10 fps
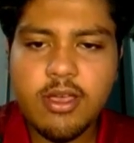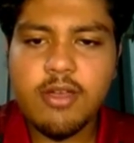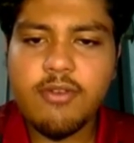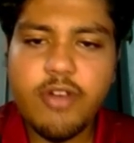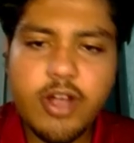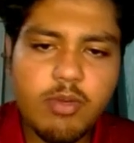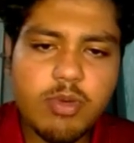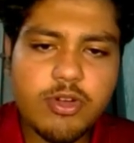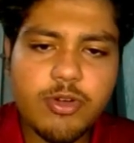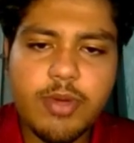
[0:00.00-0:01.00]
For our
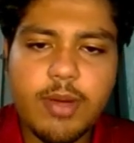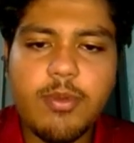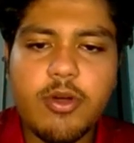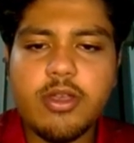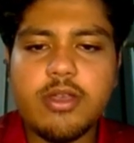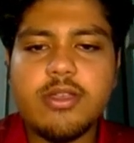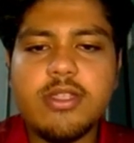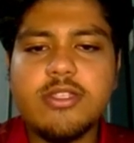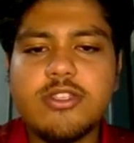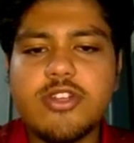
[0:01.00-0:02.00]
group report,
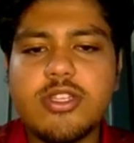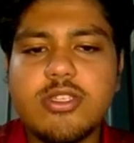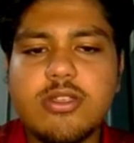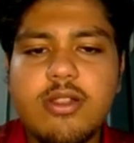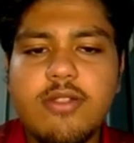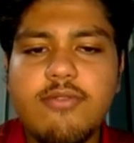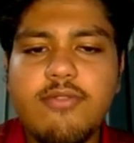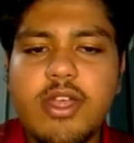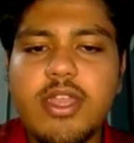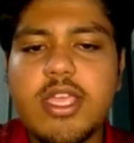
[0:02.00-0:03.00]
this structural
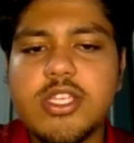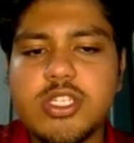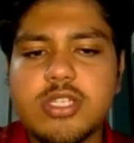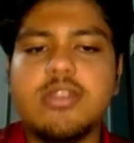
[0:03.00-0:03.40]
variation